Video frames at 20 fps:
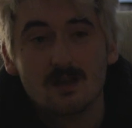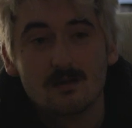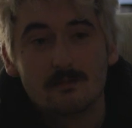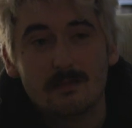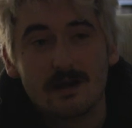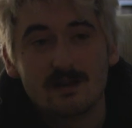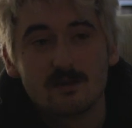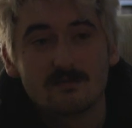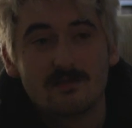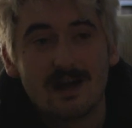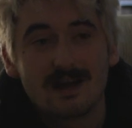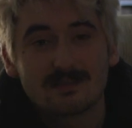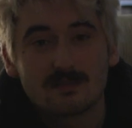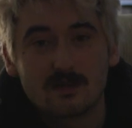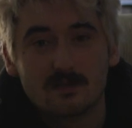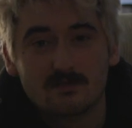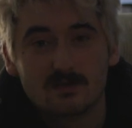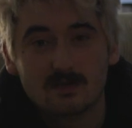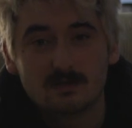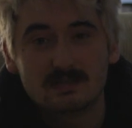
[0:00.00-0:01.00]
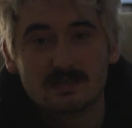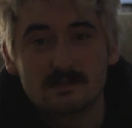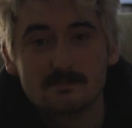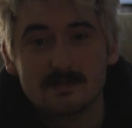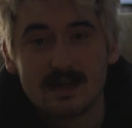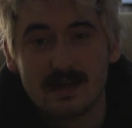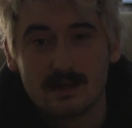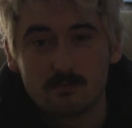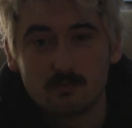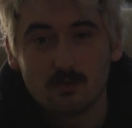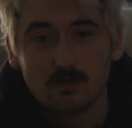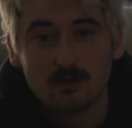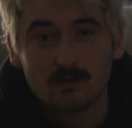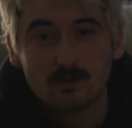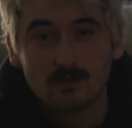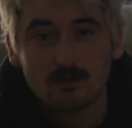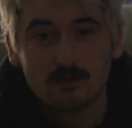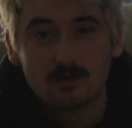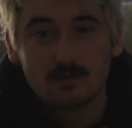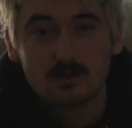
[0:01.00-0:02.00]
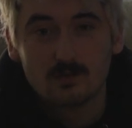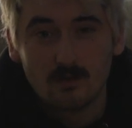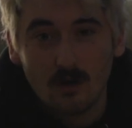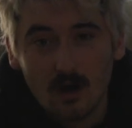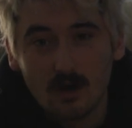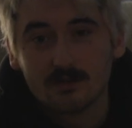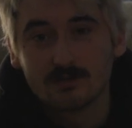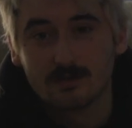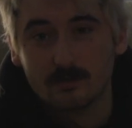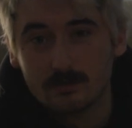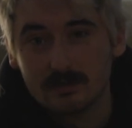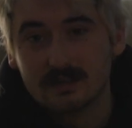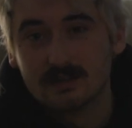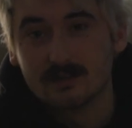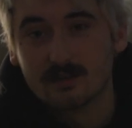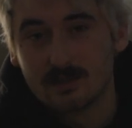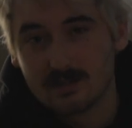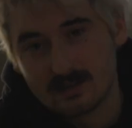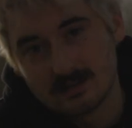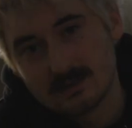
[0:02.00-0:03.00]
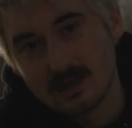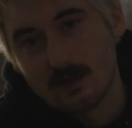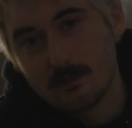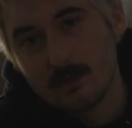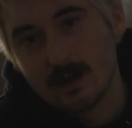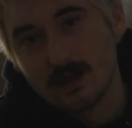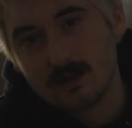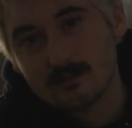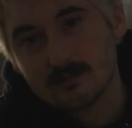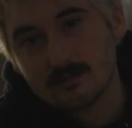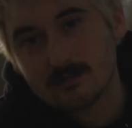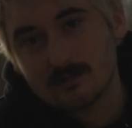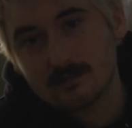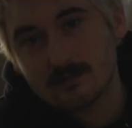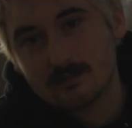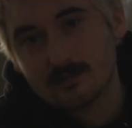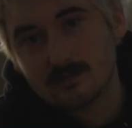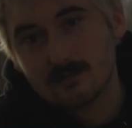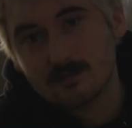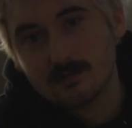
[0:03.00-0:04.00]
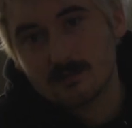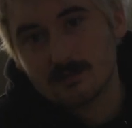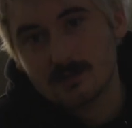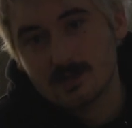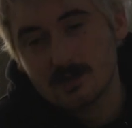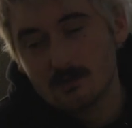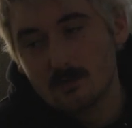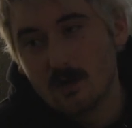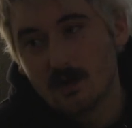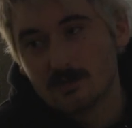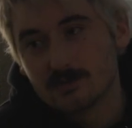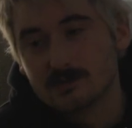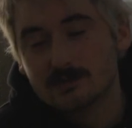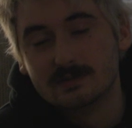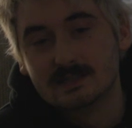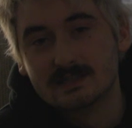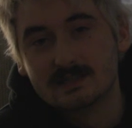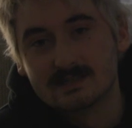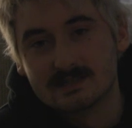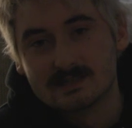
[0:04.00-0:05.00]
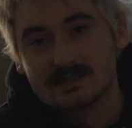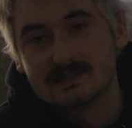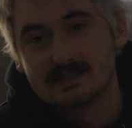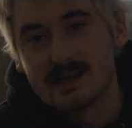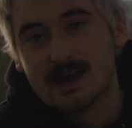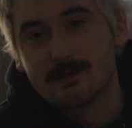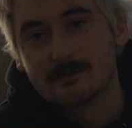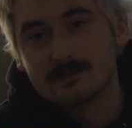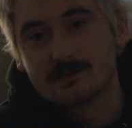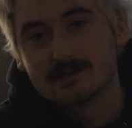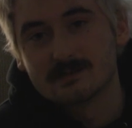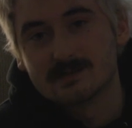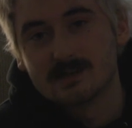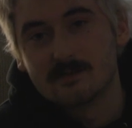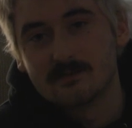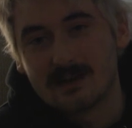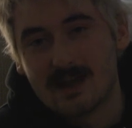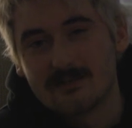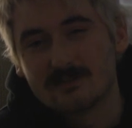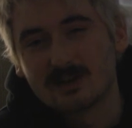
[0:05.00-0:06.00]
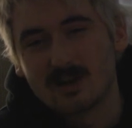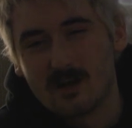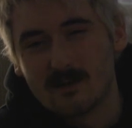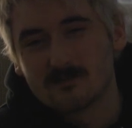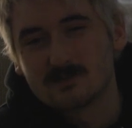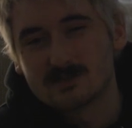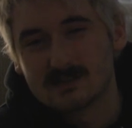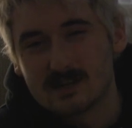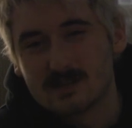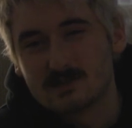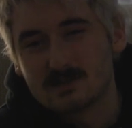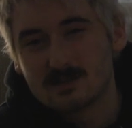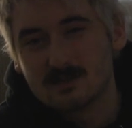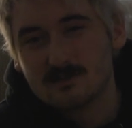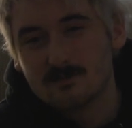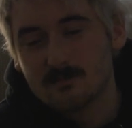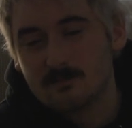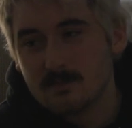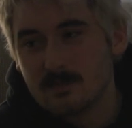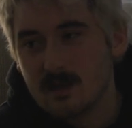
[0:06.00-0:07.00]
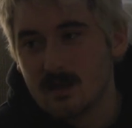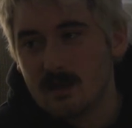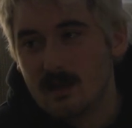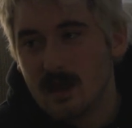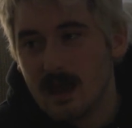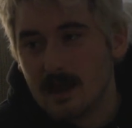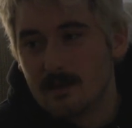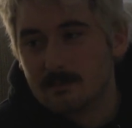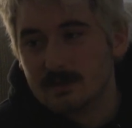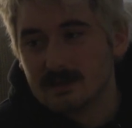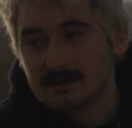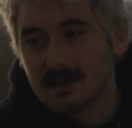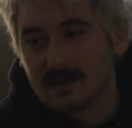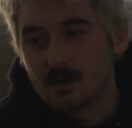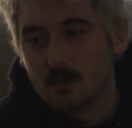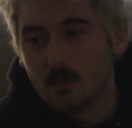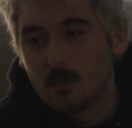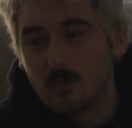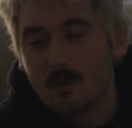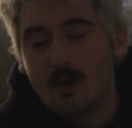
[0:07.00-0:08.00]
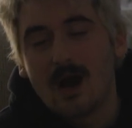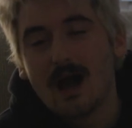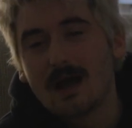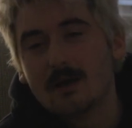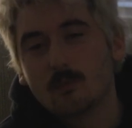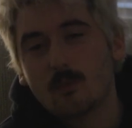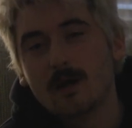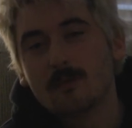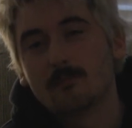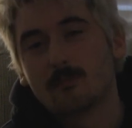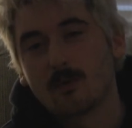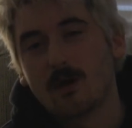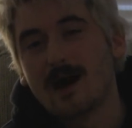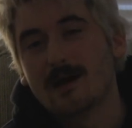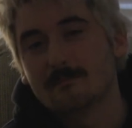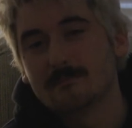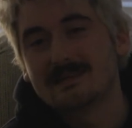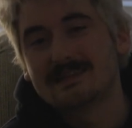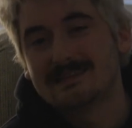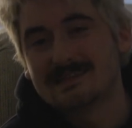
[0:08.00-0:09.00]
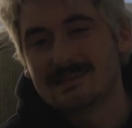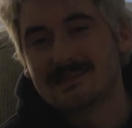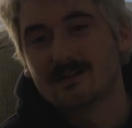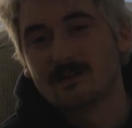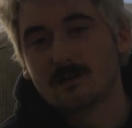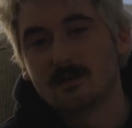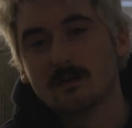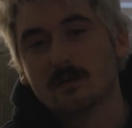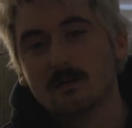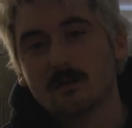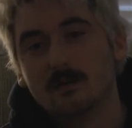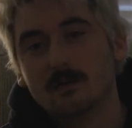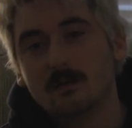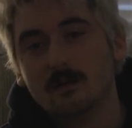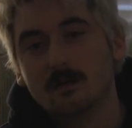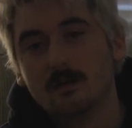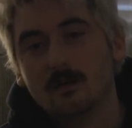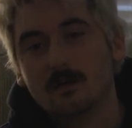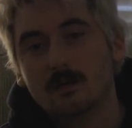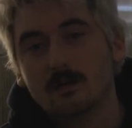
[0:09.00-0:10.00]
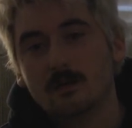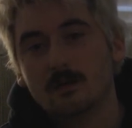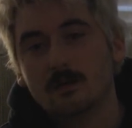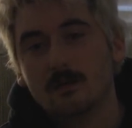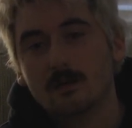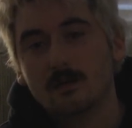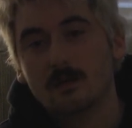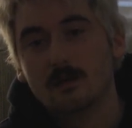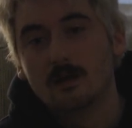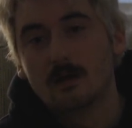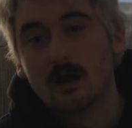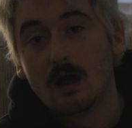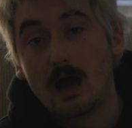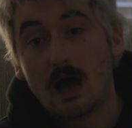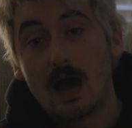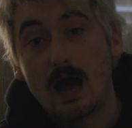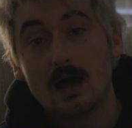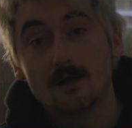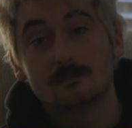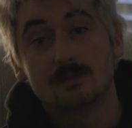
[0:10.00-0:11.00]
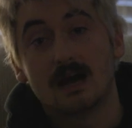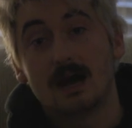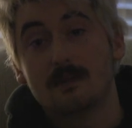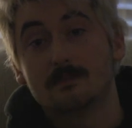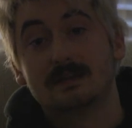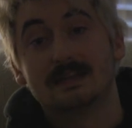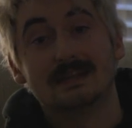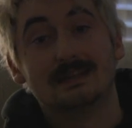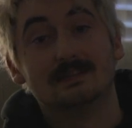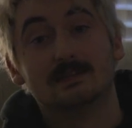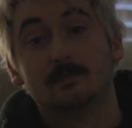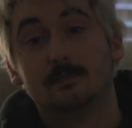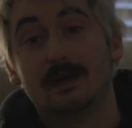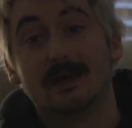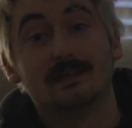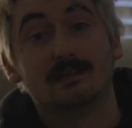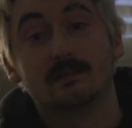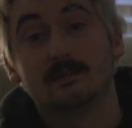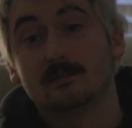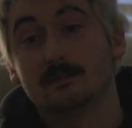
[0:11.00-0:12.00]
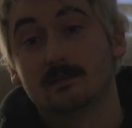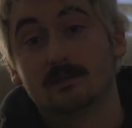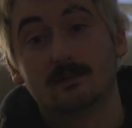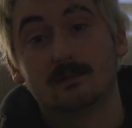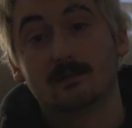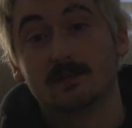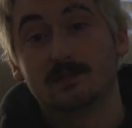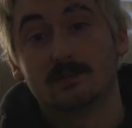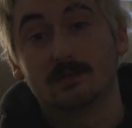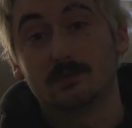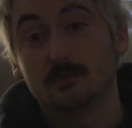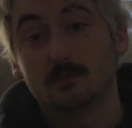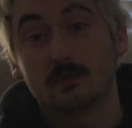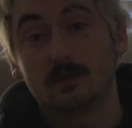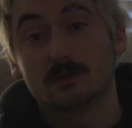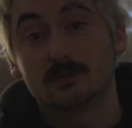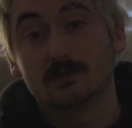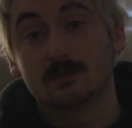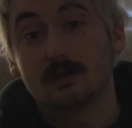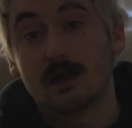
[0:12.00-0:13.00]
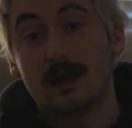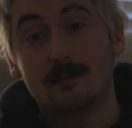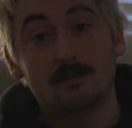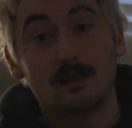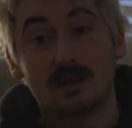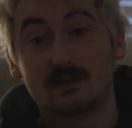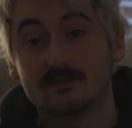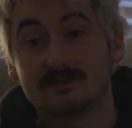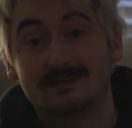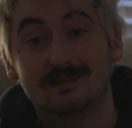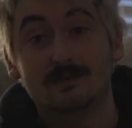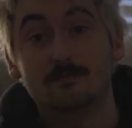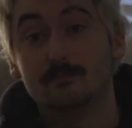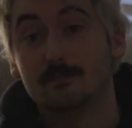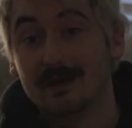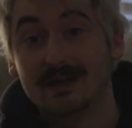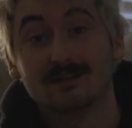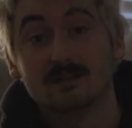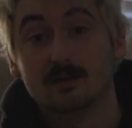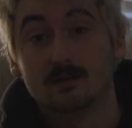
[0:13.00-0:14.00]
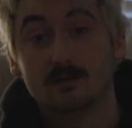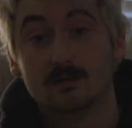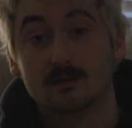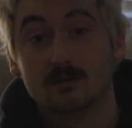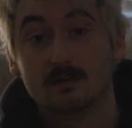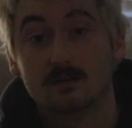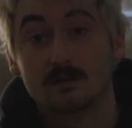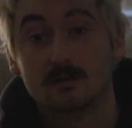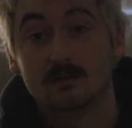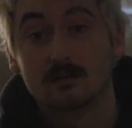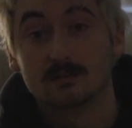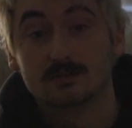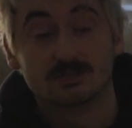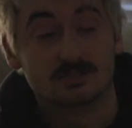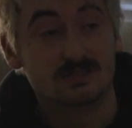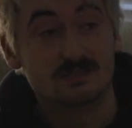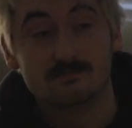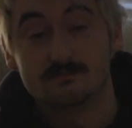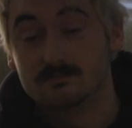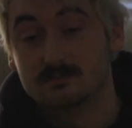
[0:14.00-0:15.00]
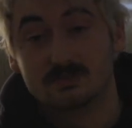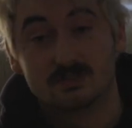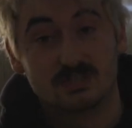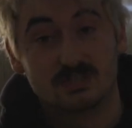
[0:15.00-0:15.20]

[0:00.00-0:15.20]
Matter of fact, if you're Team Edward, you also need to think that way. You also need to sit down with yourself and have a conversation and be like, what brought me here? I'm an independent in this situation. I'm not even Team Bella. She